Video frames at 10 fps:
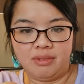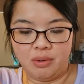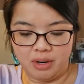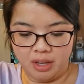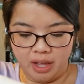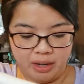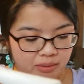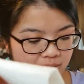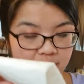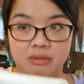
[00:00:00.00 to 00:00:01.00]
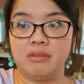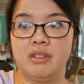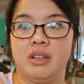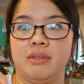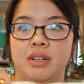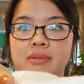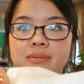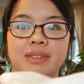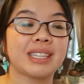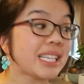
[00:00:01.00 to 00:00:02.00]
Or a lot of. There we go.
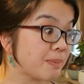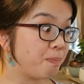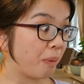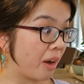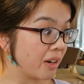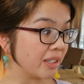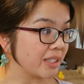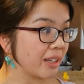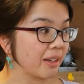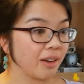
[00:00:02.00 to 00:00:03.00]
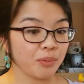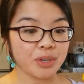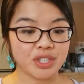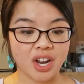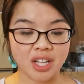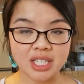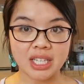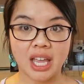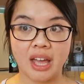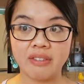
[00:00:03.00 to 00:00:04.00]
This bottle's like
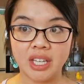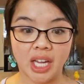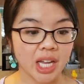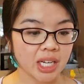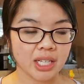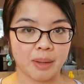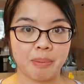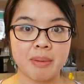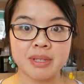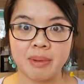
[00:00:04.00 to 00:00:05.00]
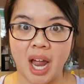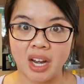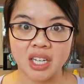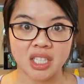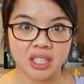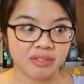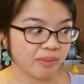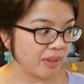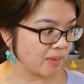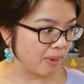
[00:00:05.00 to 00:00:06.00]
ridiculously heavy. I gotta like pump some iron to lift
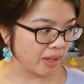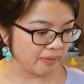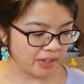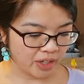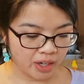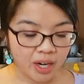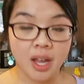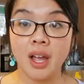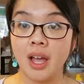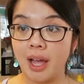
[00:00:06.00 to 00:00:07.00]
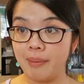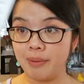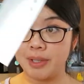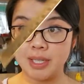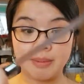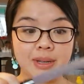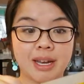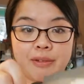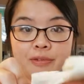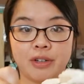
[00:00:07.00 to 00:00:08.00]
up this bottle of vinegar. I'm gonna let down my
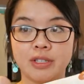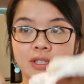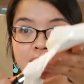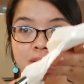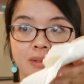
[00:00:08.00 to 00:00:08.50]
knife first.